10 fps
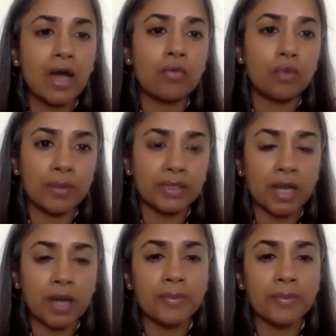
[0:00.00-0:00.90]
wo mat khao,
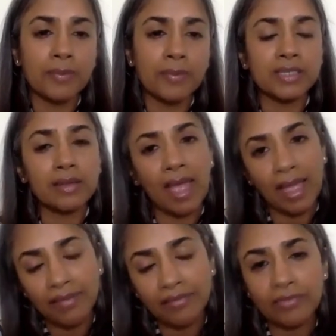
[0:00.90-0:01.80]
but say have
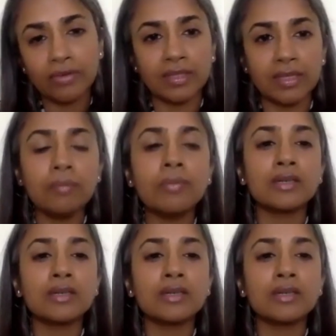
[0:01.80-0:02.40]
everything, but